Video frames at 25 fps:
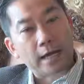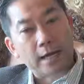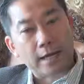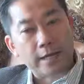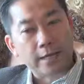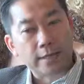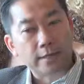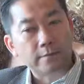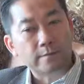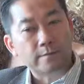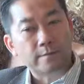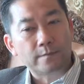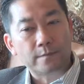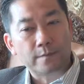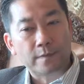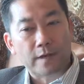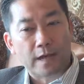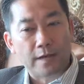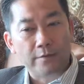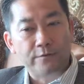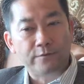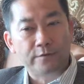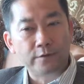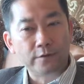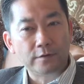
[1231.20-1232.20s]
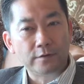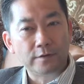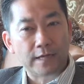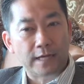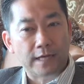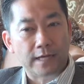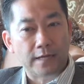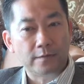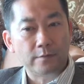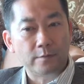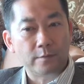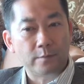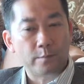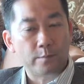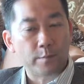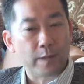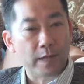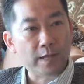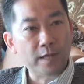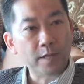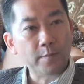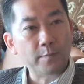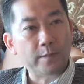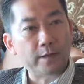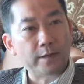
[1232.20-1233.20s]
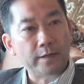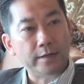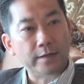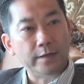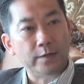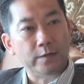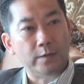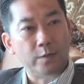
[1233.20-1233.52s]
I feel that anybody